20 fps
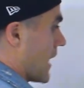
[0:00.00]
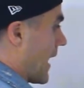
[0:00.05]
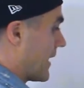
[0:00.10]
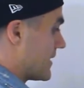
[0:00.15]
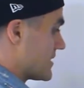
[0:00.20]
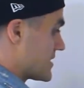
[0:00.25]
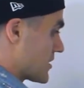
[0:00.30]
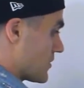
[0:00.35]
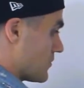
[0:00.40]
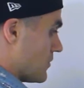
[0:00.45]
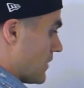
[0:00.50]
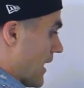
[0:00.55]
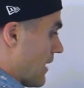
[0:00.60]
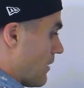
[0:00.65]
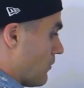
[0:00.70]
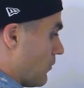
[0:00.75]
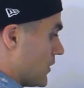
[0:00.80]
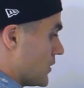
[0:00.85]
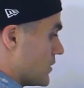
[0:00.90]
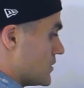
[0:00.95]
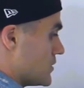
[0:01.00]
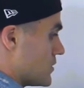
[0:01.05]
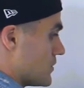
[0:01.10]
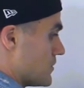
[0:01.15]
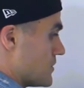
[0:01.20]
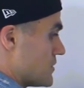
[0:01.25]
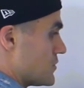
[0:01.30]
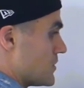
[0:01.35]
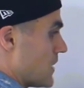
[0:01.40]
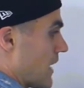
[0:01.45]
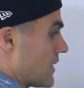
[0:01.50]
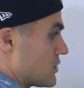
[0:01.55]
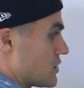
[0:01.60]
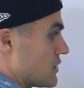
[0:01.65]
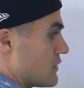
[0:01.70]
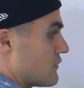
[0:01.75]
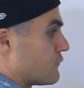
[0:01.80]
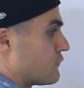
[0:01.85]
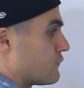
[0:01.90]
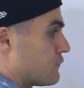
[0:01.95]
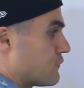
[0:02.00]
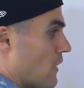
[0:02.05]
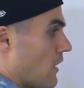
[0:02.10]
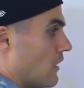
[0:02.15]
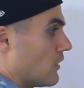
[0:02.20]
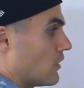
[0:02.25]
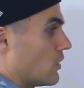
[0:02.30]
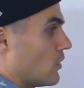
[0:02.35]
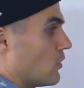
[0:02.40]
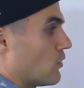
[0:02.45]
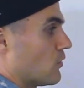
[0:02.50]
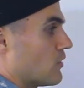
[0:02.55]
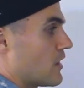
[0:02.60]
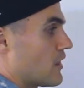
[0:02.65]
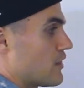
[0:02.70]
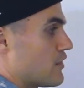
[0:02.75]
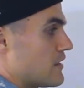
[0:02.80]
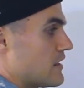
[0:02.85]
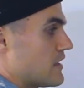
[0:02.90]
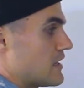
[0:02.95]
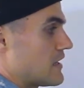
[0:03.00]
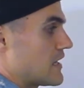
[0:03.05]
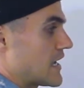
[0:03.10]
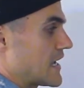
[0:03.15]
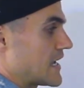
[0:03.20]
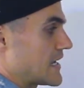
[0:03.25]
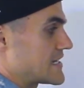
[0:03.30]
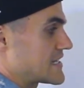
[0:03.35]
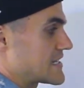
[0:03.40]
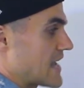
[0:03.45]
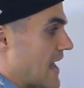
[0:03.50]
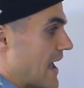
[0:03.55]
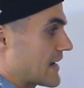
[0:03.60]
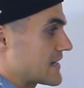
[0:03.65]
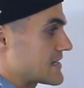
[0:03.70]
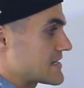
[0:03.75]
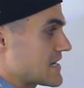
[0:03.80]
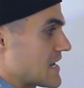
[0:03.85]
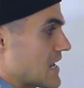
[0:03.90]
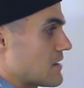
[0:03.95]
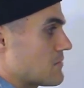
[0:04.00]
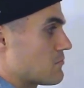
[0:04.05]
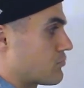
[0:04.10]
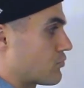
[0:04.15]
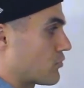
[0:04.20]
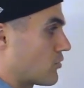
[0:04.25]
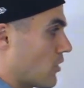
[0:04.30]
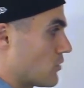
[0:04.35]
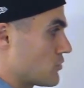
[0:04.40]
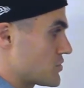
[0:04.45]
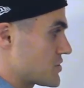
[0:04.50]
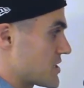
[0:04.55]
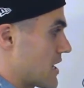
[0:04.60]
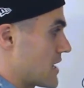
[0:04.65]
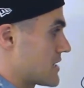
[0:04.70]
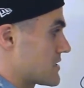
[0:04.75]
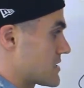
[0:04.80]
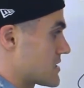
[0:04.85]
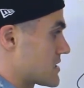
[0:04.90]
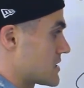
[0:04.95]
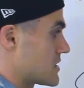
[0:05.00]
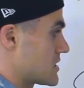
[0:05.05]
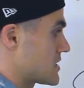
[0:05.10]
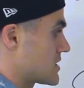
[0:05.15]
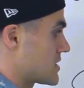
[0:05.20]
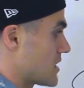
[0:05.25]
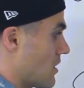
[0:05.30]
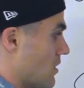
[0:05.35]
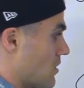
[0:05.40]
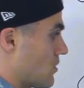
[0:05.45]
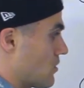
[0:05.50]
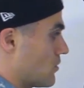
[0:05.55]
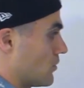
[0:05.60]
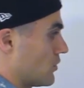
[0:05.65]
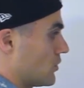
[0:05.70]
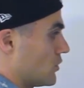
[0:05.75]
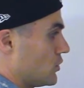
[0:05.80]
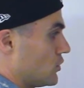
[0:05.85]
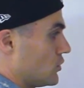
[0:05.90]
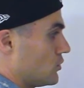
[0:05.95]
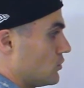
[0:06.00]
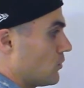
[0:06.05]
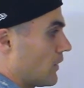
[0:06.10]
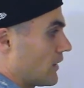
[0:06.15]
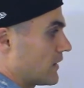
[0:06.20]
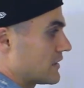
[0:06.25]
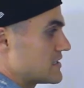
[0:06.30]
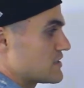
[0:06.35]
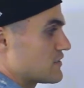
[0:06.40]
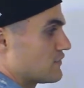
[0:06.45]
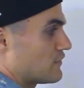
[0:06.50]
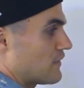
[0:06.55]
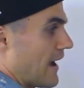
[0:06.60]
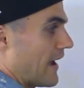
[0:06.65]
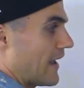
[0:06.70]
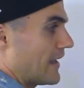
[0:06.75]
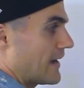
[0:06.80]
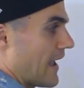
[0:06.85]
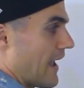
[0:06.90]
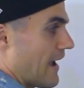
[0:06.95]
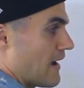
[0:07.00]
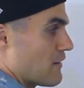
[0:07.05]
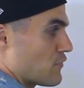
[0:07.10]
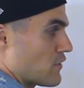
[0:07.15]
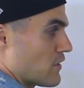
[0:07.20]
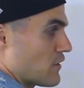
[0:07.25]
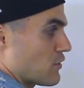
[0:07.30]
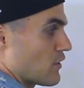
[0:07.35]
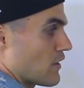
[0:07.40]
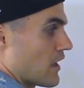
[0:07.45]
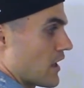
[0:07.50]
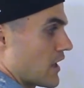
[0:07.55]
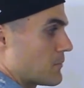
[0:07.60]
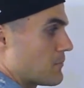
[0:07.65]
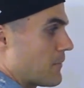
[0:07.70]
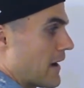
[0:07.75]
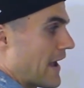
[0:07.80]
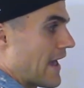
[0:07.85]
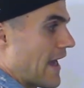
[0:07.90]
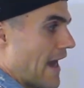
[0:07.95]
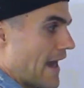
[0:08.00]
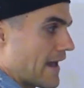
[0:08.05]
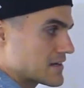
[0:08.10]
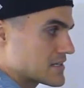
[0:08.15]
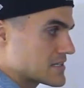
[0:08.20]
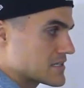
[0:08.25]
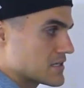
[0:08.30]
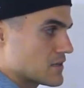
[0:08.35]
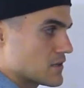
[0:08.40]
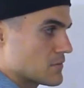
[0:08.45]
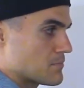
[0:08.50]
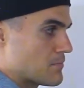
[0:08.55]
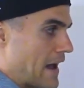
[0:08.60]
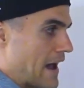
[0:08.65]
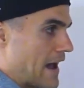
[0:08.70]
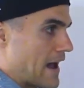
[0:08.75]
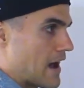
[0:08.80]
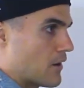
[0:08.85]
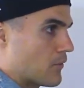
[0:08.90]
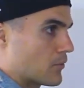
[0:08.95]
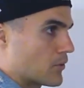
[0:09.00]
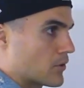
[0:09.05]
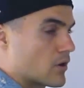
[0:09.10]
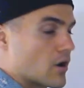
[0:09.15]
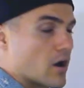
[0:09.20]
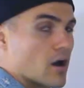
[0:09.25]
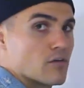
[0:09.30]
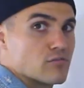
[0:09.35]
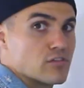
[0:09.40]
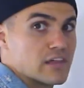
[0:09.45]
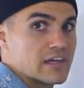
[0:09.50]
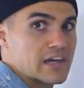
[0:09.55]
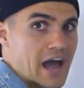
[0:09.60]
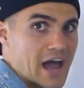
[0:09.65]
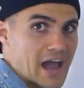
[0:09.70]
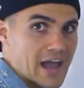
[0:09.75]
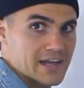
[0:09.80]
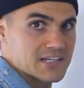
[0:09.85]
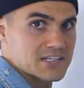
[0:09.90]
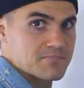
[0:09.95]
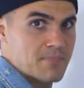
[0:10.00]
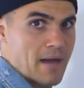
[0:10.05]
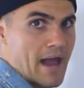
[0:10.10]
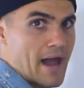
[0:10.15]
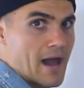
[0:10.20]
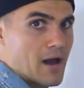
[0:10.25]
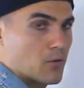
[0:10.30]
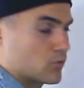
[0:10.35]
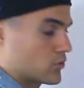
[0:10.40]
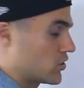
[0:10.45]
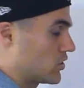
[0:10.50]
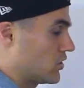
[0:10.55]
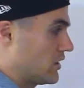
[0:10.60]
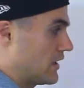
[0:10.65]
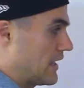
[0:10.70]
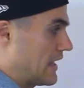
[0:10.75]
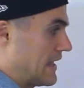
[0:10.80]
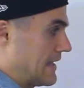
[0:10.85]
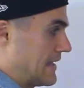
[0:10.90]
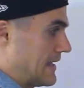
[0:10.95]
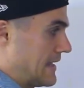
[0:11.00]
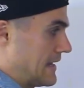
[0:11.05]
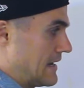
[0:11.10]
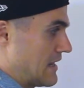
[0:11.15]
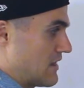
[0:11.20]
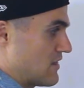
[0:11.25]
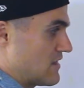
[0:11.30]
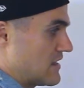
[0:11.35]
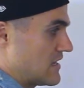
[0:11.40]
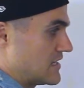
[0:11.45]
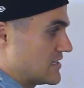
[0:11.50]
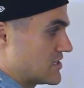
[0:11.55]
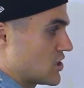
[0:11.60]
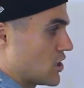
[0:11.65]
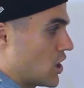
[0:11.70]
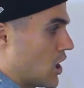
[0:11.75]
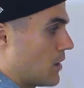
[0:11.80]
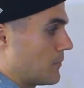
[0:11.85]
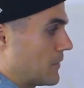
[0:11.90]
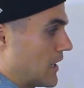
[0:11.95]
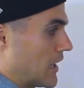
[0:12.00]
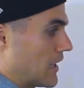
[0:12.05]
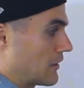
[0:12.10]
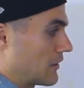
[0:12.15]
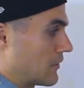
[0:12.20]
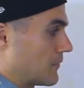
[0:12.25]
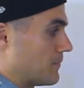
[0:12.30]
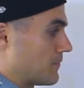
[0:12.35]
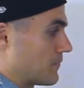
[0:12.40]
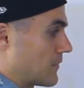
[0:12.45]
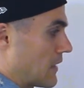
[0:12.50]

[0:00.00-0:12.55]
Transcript: And so now what you do is you actually follow the exact same process. So you want to divide everything by x to the power of the highest power in the denominator.